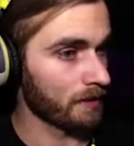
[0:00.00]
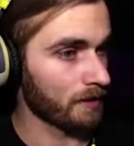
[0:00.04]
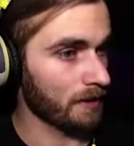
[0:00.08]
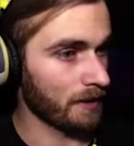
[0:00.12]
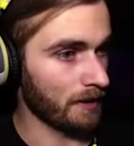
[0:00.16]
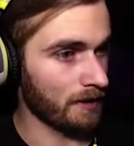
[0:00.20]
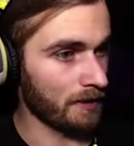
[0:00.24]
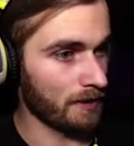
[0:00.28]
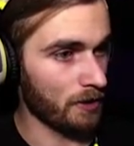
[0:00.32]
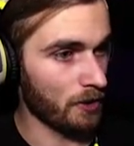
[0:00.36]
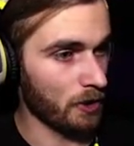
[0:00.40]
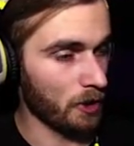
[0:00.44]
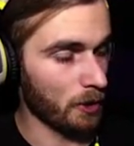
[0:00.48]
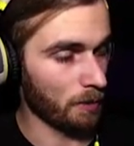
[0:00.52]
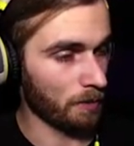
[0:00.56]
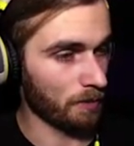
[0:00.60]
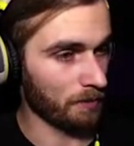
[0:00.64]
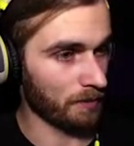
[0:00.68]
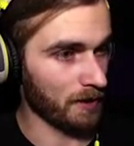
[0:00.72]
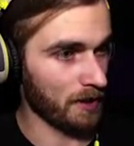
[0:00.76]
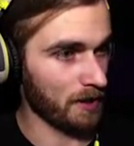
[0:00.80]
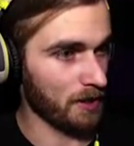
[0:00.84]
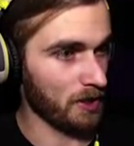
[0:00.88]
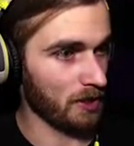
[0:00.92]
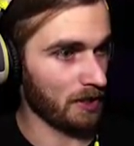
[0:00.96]
Can
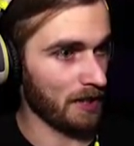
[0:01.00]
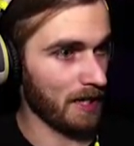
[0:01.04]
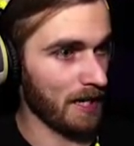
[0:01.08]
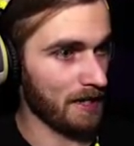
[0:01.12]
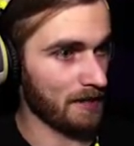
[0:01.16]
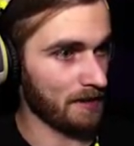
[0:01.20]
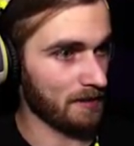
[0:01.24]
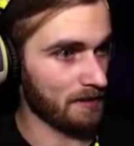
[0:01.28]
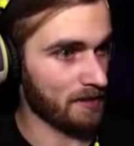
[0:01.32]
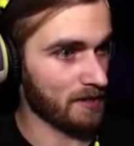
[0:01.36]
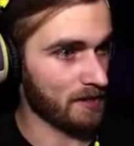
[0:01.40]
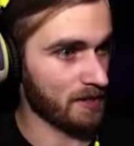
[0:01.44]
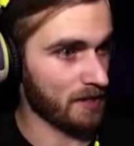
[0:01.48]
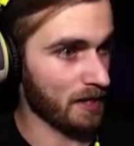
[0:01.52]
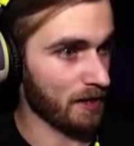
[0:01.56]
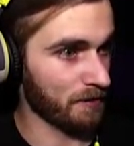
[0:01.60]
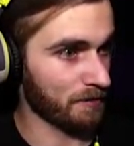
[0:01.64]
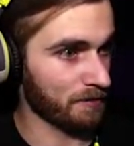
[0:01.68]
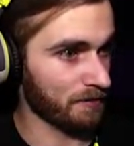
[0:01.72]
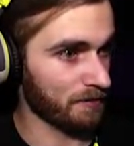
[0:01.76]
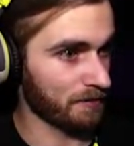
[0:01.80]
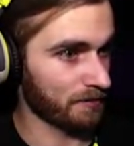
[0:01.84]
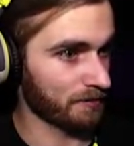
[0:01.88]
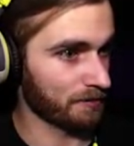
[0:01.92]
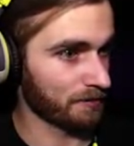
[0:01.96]
you light stuff?